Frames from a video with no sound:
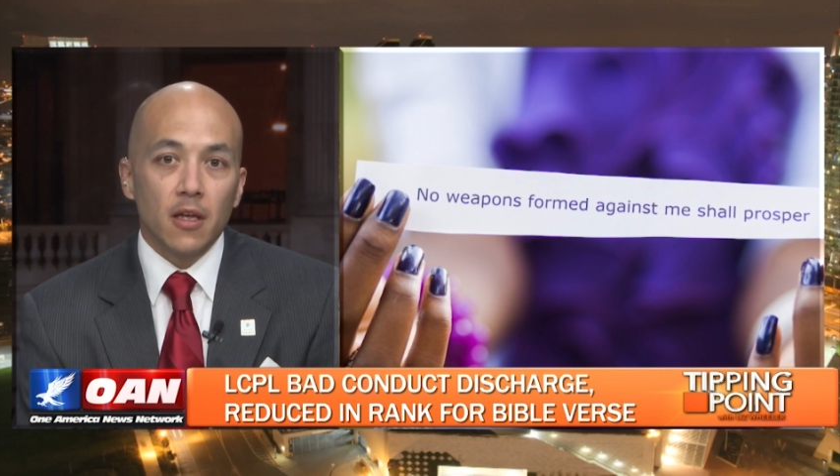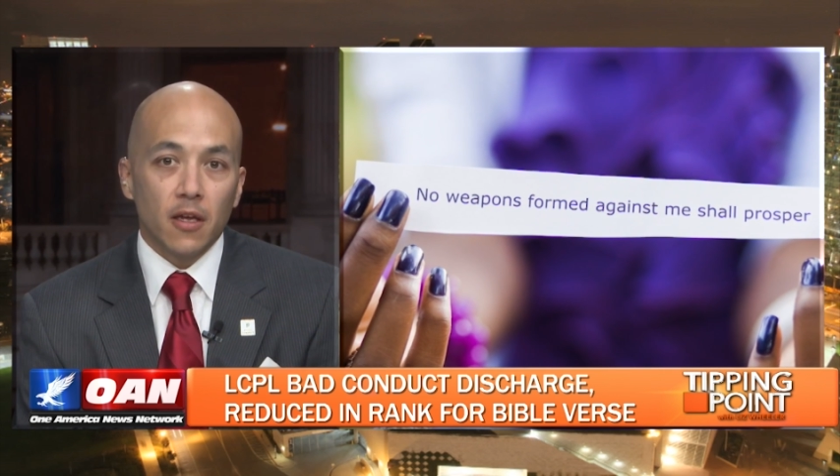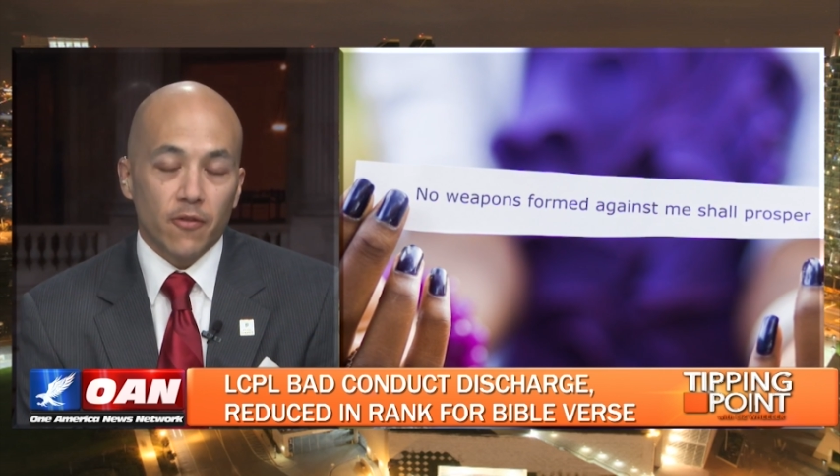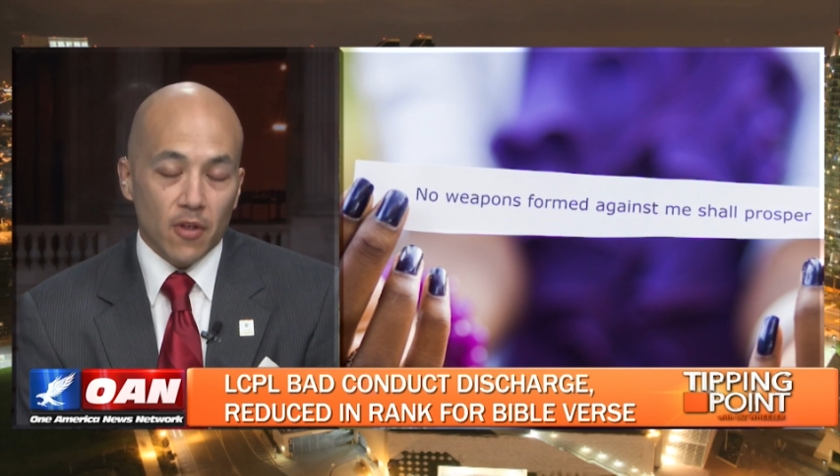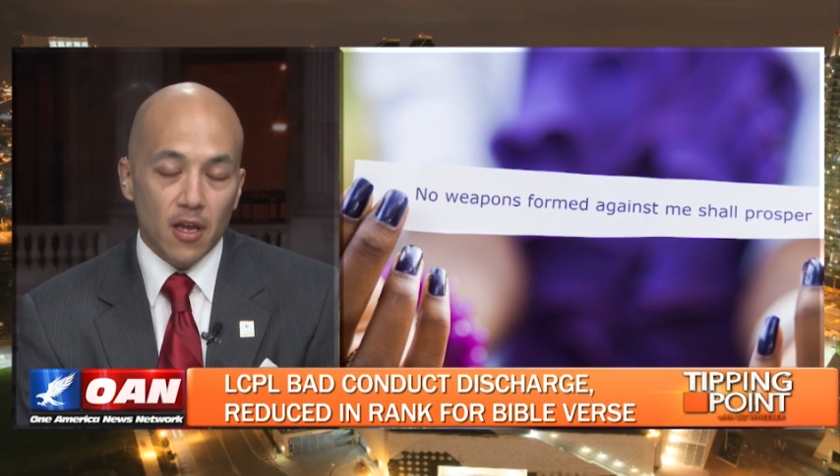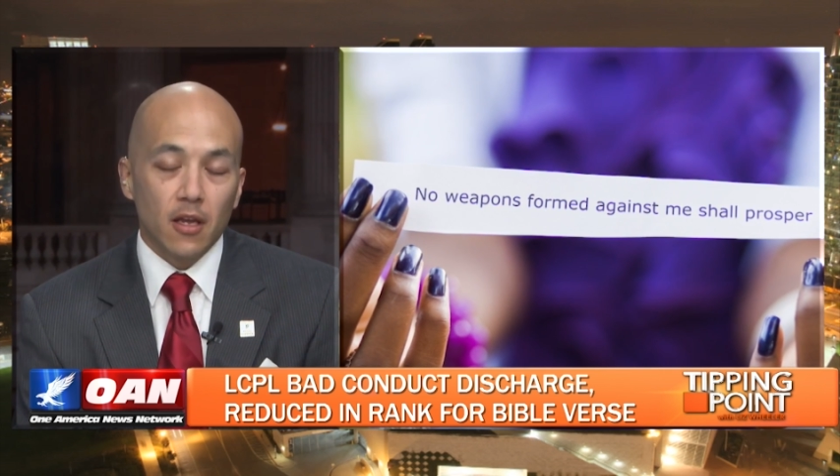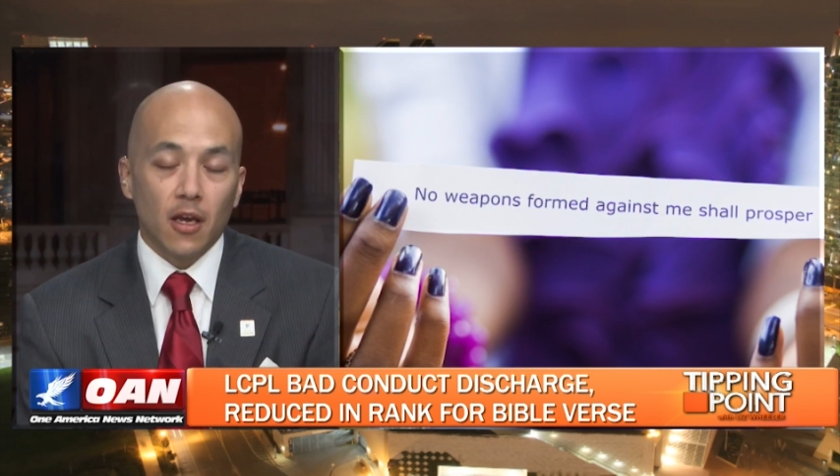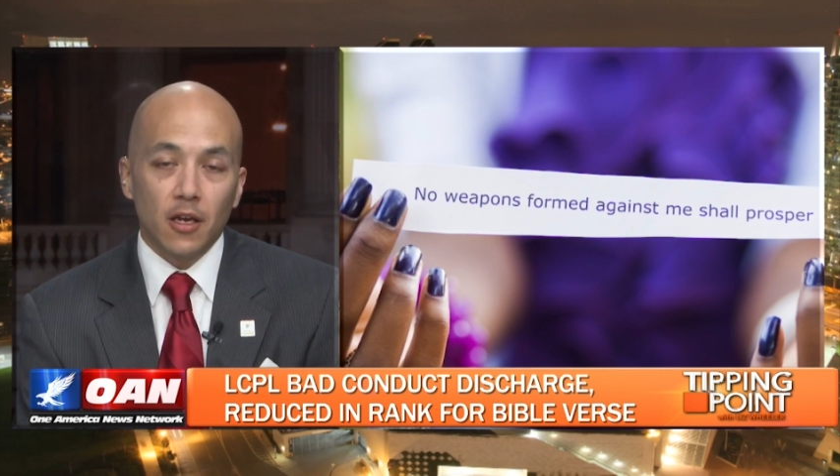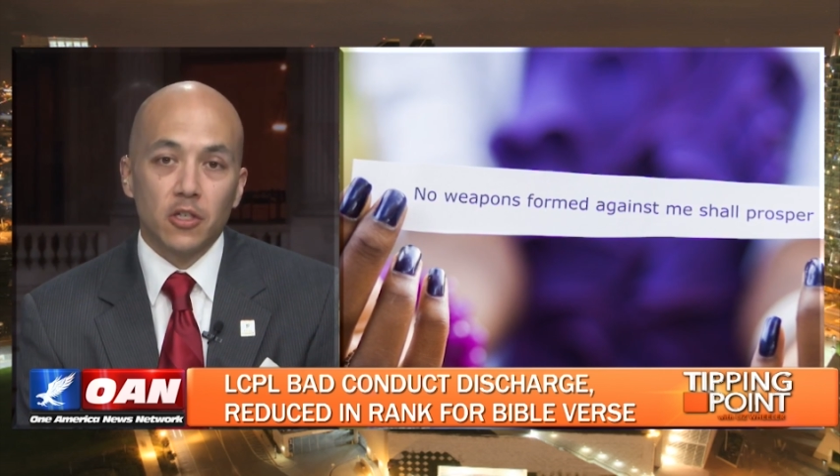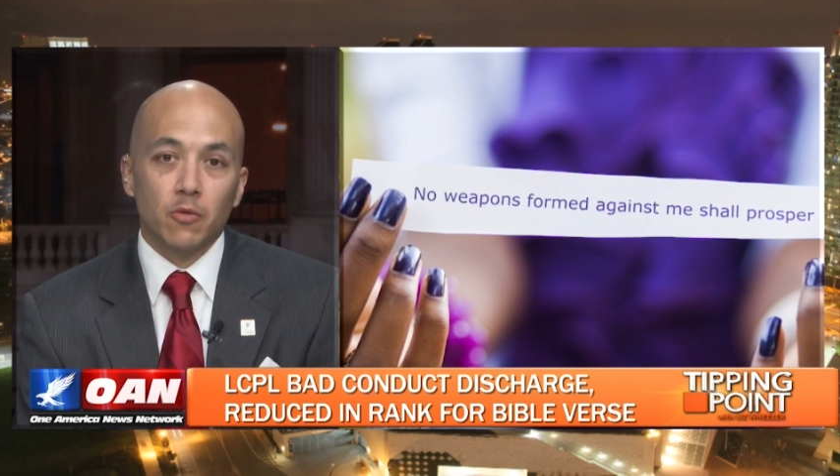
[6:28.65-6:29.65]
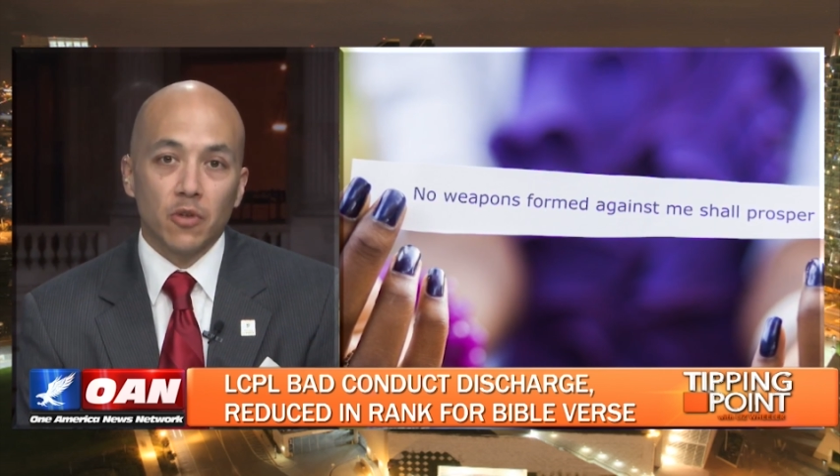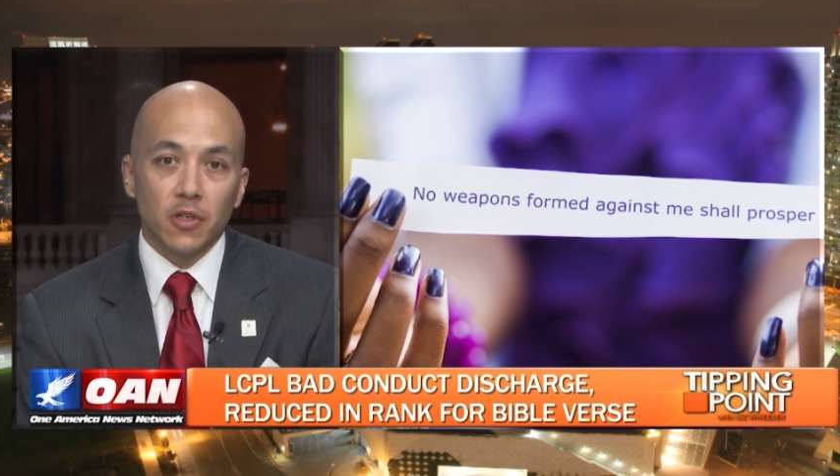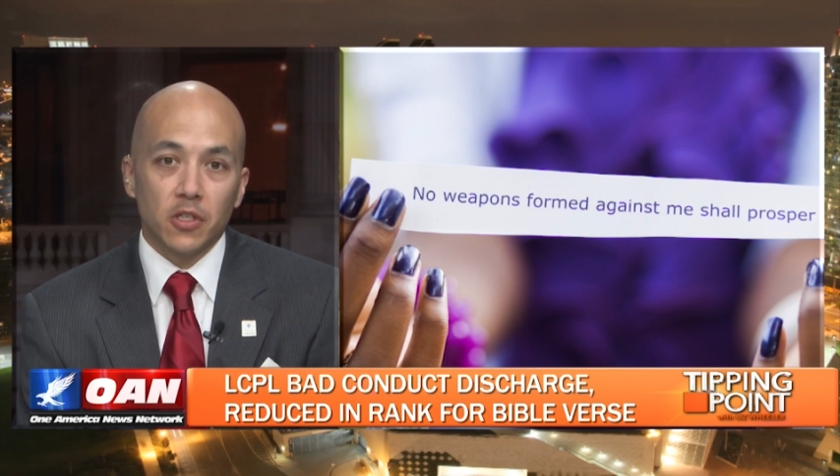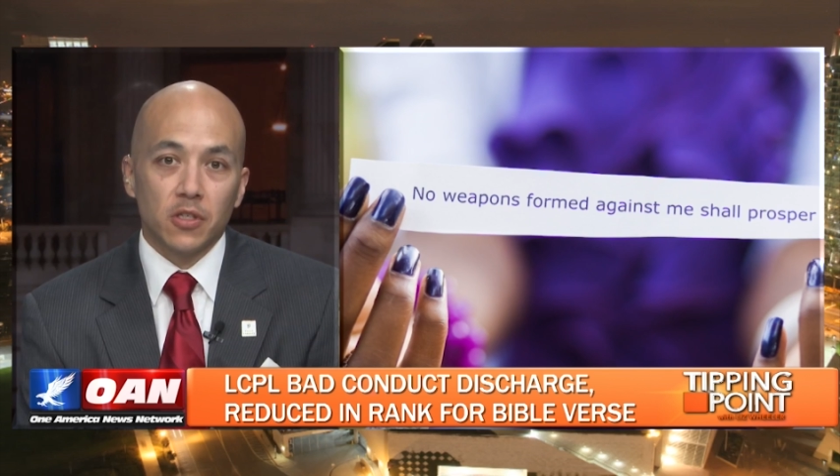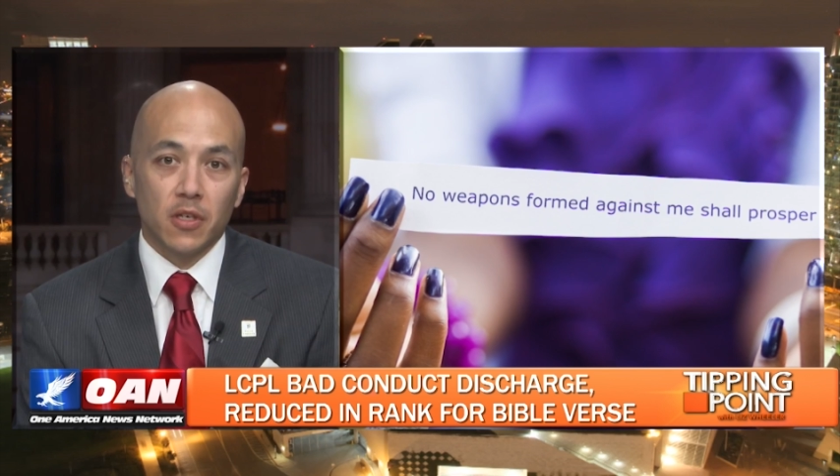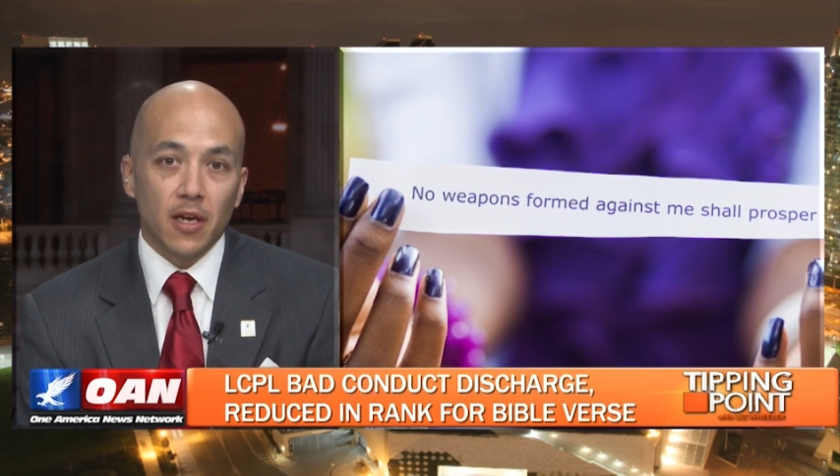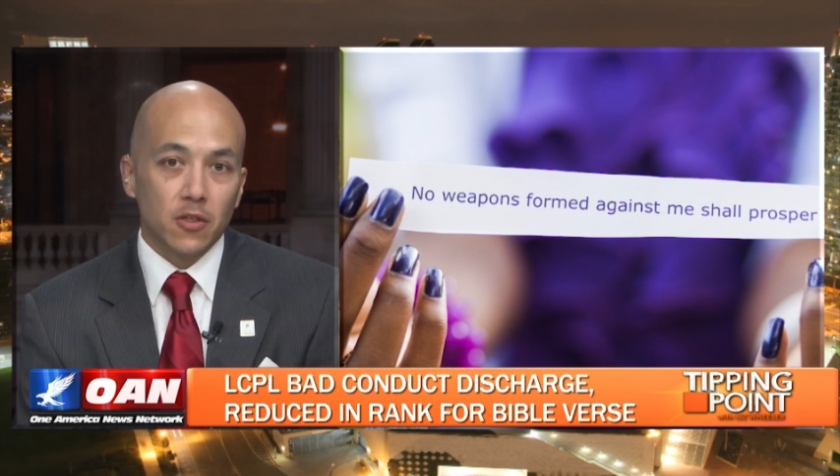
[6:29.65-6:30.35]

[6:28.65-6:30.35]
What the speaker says: if they engage in religious